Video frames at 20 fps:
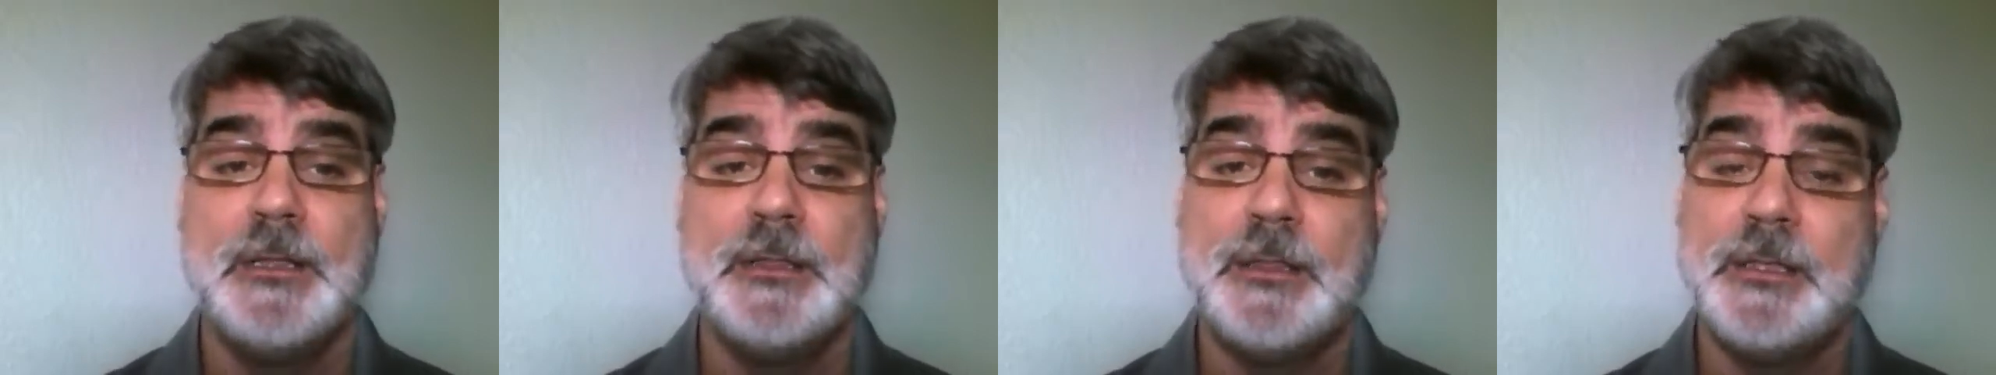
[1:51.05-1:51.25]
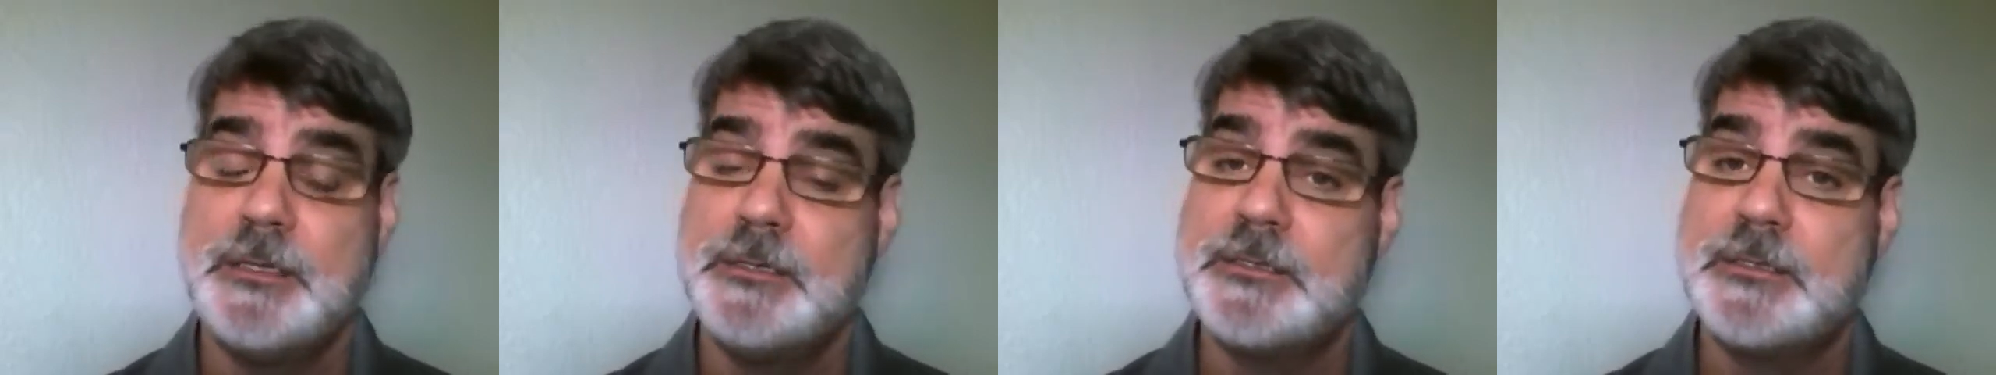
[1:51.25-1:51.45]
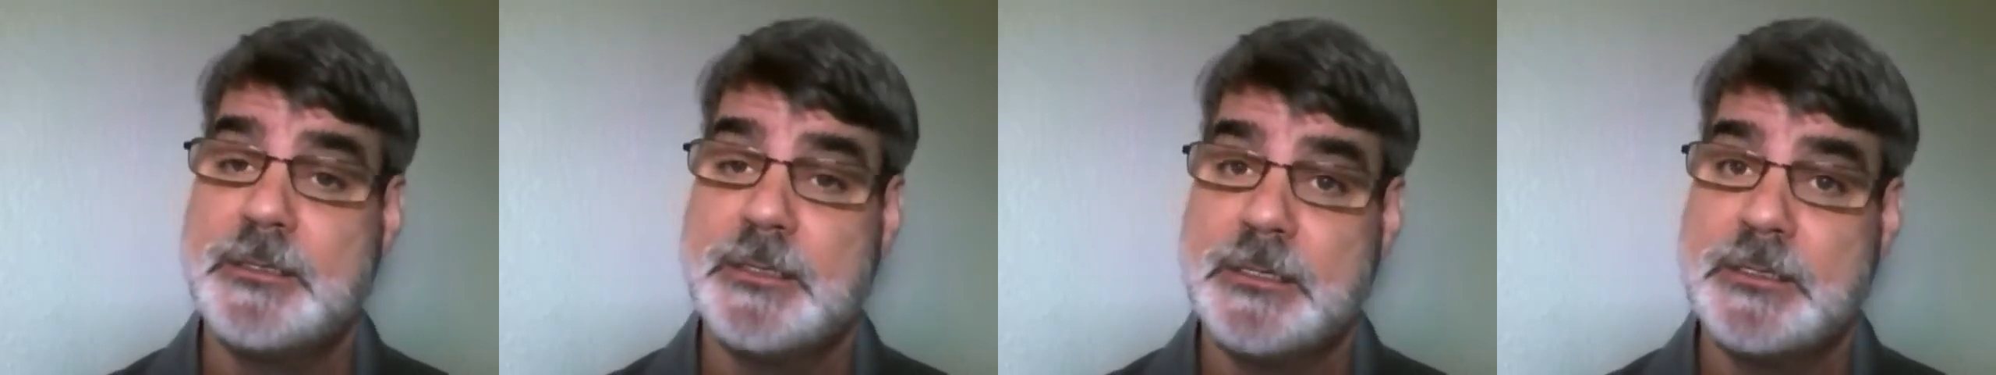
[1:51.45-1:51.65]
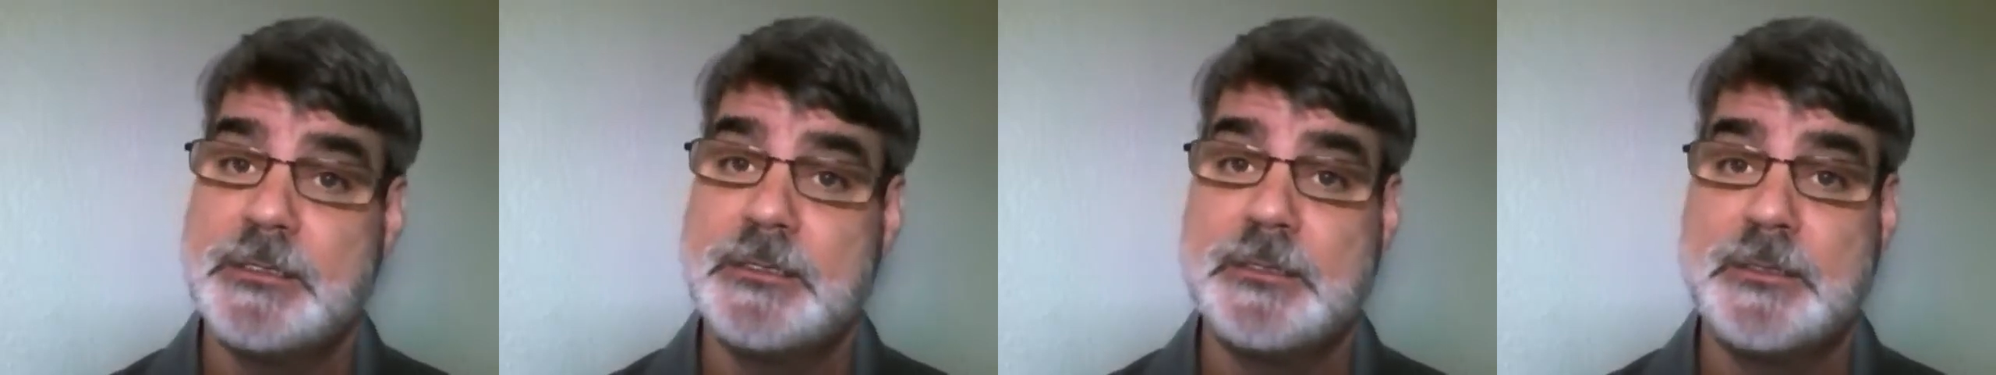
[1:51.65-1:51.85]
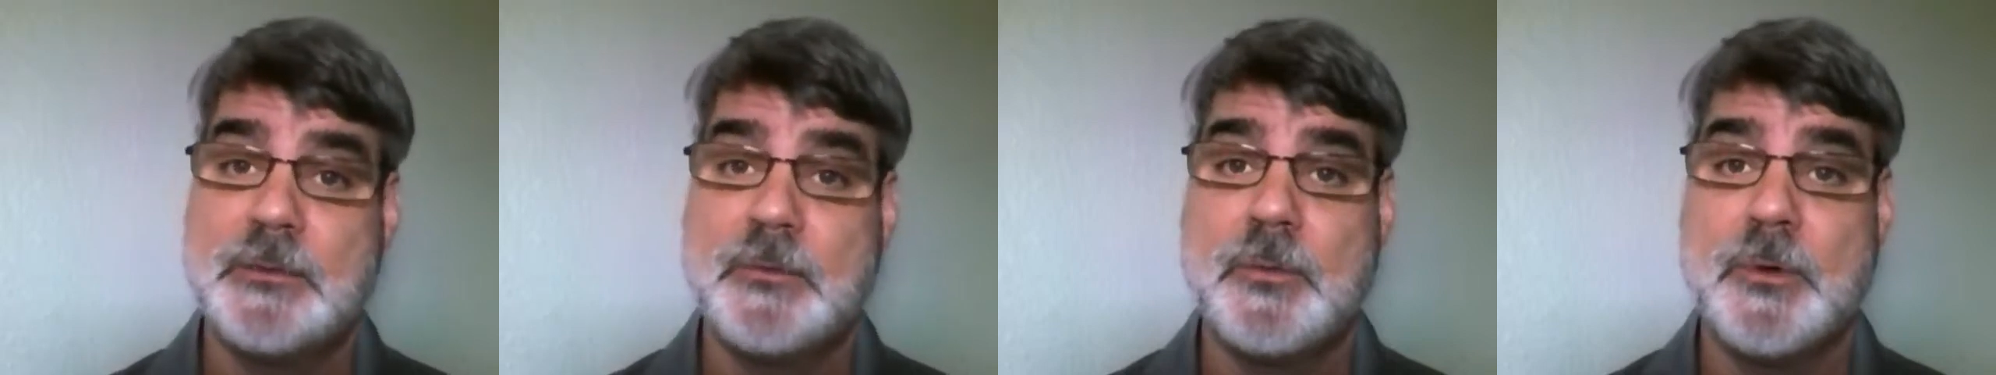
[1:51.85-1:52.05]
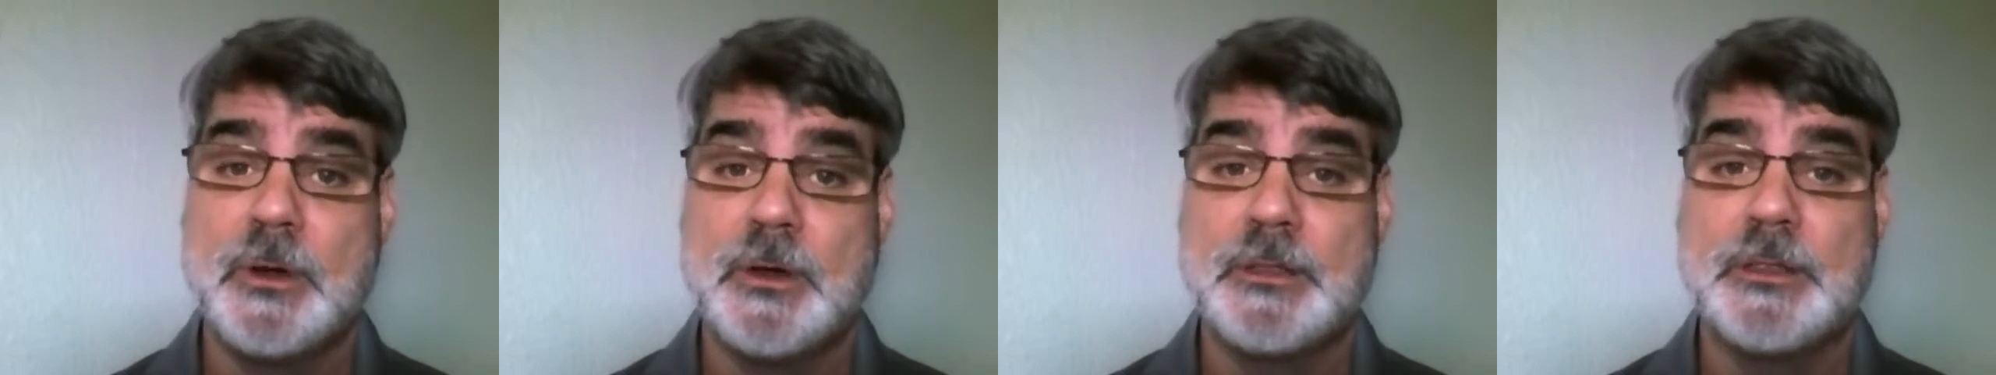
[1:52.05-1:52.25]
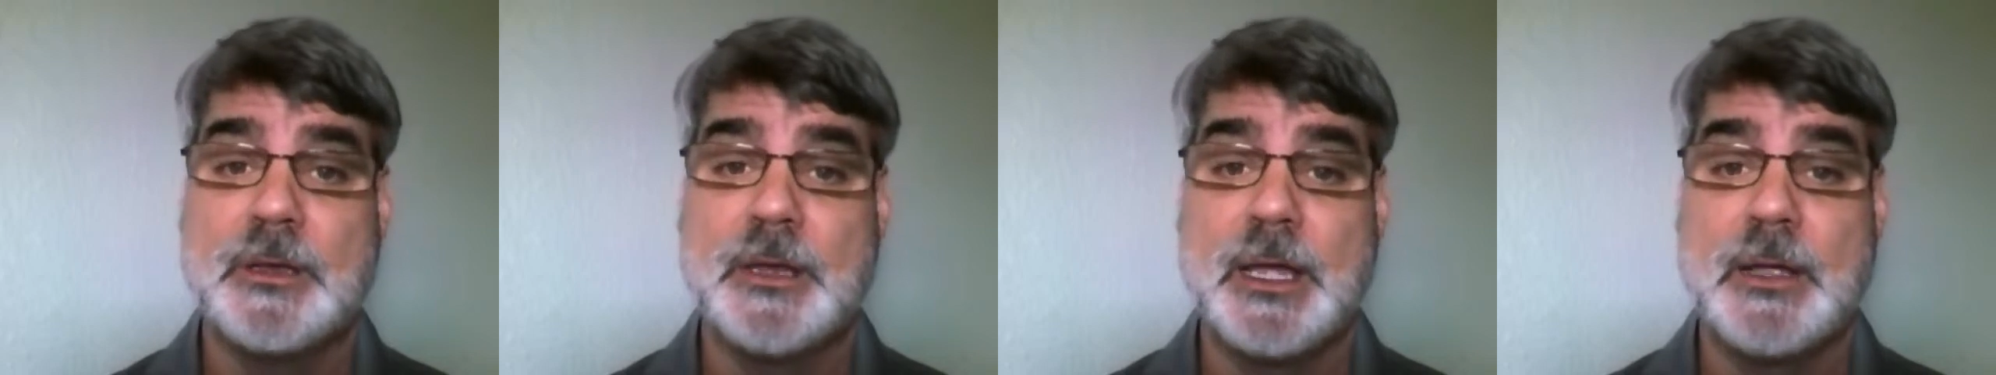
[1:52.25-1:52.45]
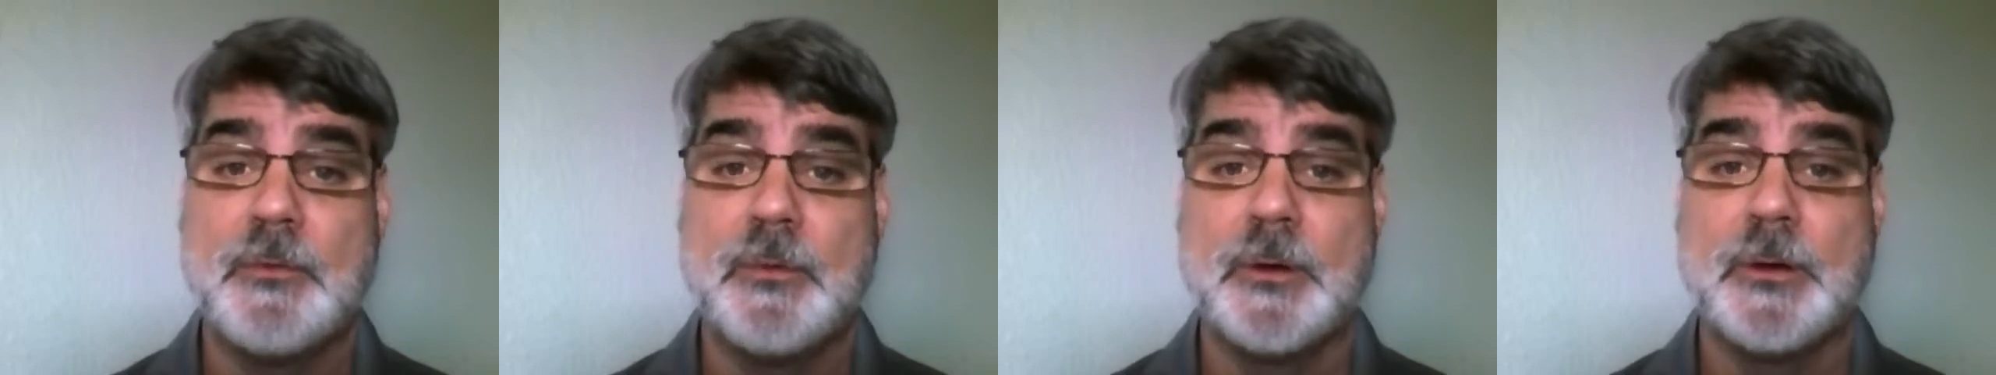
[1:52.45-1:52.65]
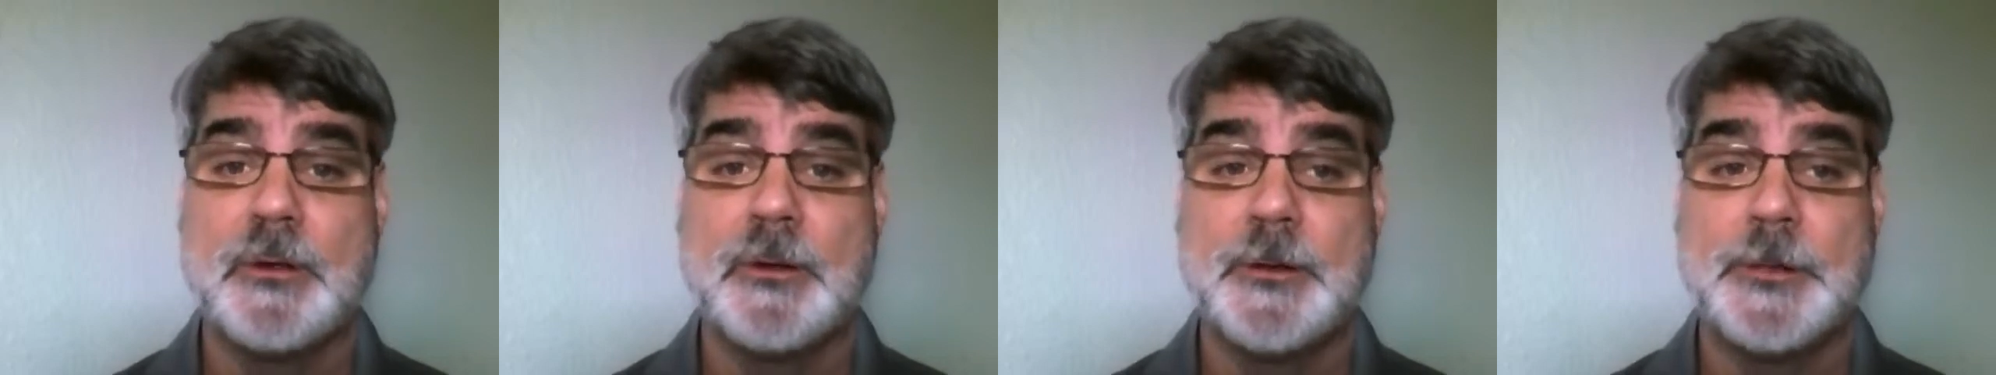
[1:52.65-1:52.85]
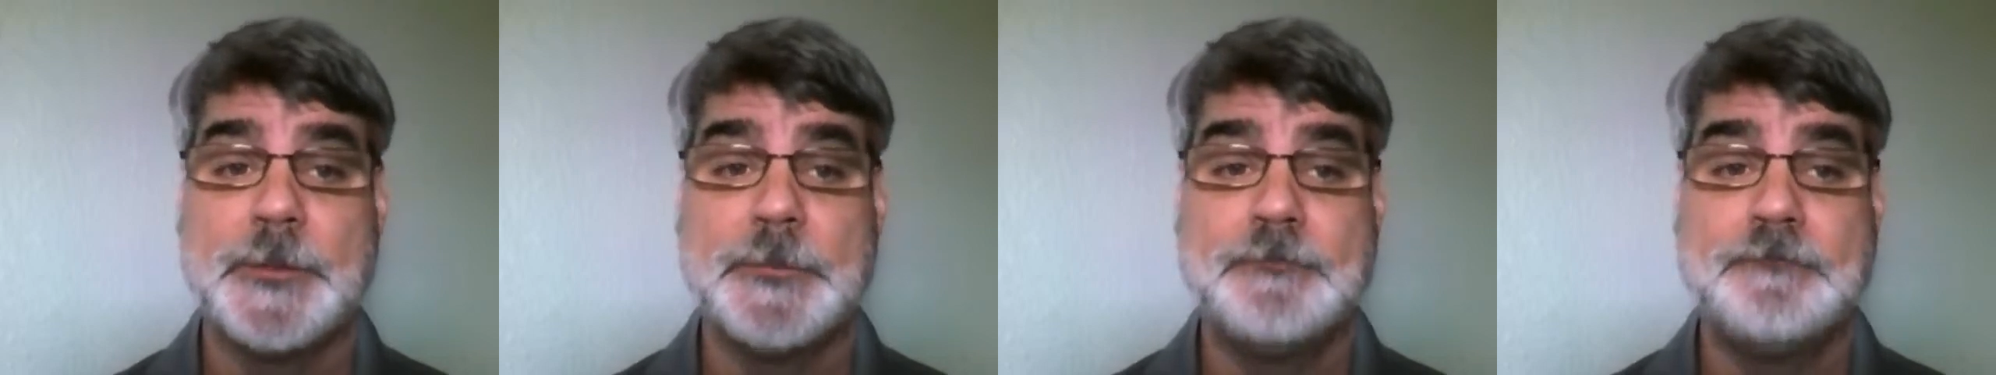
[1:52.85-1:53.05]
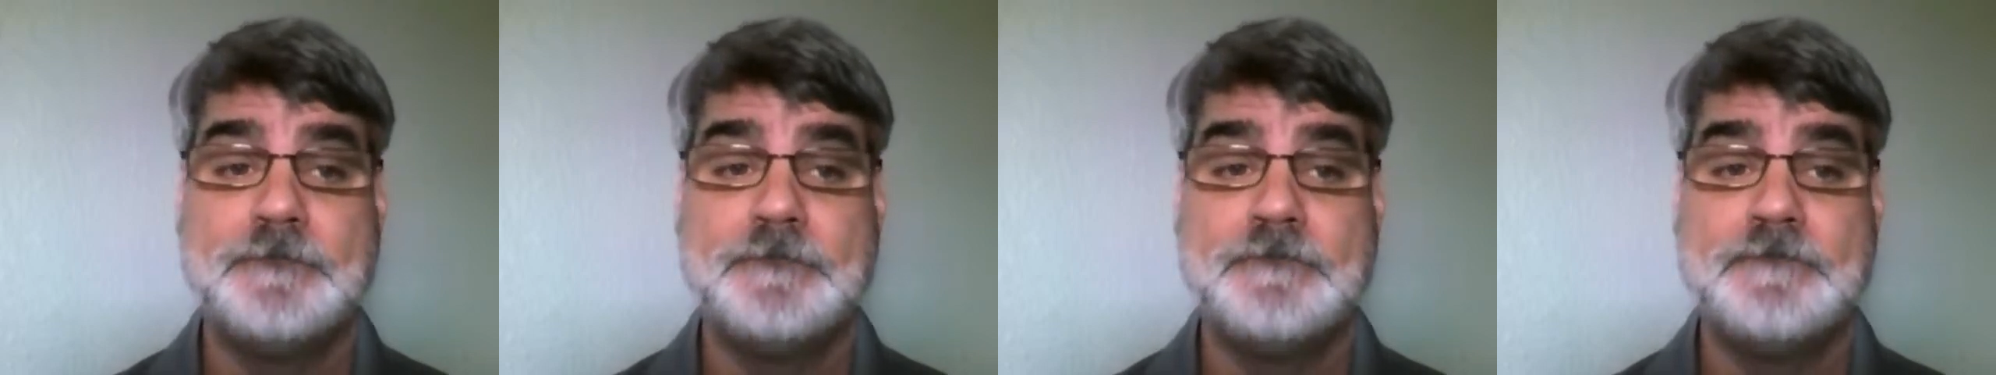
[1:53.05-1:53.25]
This is the work that I work on.